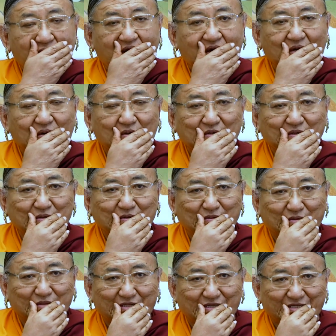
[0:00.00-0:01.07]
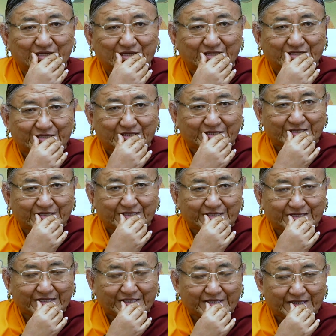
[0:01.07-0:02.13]
according to the teachings,
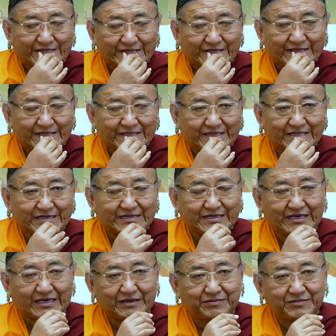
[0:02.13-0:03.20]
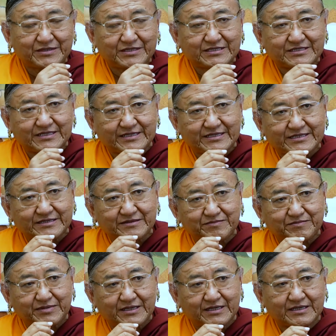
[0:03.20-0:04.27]
that every
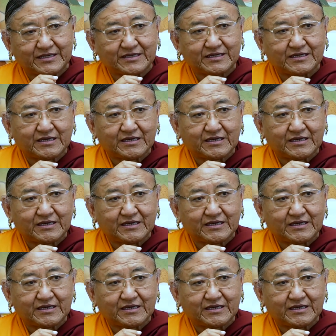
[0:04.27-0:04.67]
sentient being